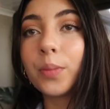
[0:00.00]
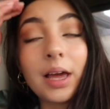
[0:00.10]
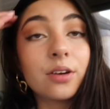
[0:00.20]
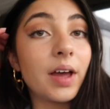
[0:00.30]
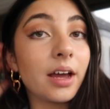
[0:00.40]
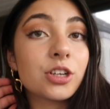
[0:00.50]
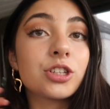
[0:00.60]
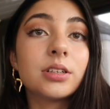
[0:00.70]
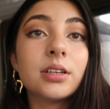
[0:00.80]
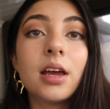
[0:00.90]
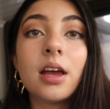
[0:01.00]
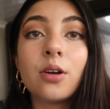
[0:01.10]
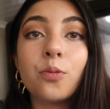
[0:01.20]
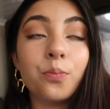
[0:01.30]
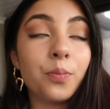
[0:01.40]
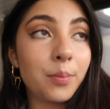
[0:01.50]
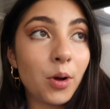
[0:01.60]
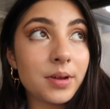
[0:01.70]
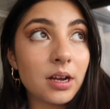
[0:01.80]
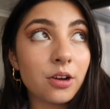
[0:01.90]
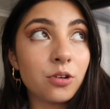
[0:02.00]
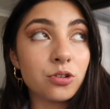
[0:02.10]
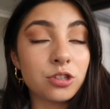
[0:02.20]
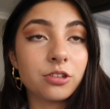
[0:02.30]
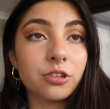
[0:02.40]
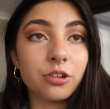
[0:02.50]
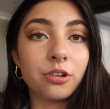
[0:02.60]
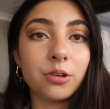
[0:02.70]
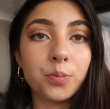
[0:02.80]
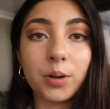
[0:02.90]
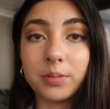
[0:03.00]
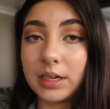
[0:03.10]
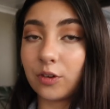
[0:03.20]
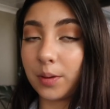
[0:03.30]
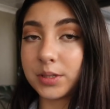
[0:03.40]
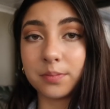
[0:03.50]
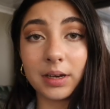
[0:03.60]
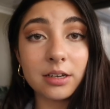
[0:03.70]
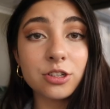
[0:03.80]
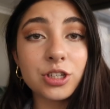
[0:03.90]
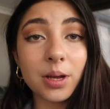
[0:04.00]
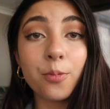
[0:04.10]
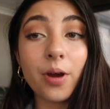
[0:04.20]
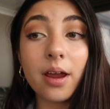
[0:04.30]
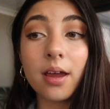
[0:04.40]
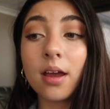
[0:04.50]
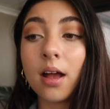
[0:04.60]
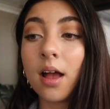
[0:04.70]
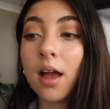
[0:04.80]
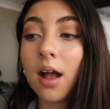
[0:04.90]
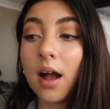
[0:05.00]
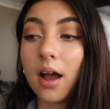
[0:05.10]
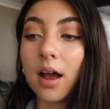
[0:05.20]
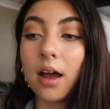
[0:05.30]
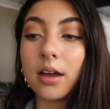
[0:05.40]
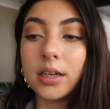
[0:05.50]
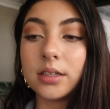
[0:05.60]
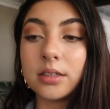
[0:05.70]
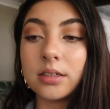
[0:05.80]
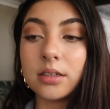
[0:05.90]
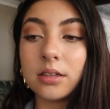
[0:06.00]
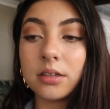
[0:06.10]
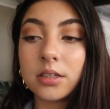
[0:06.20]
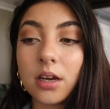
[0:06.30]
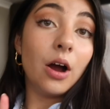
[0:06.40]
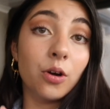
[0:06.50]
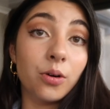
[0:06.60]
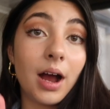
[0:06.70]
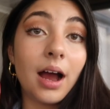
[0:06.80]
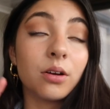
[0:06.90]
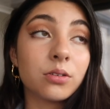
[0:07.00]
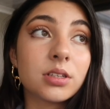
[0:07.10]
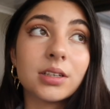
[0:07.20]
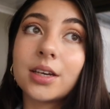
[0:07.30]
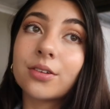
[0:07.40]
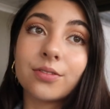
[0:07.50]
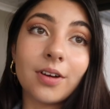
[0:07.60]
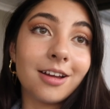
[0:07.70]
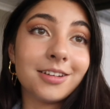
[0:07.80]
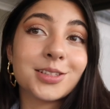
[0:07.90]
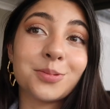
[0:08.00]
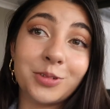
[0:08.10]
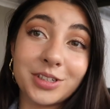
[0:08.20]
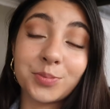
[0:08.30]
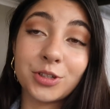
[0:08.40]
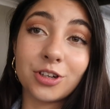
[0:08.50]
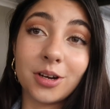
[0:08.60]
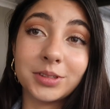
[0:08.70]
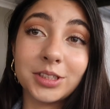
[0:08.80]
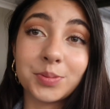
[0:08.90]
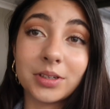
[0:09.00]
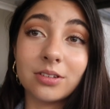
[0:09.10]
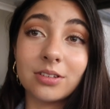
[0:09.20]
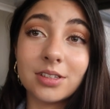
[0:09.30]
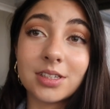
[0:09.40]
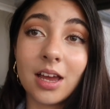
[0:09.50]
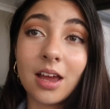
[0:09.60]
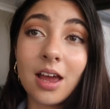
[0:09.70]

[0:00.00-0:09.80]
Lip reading: plan of action. My mom and I are also gonna go probably grab some lunch somewhere. And oh, I also need to find some winter pajamas, because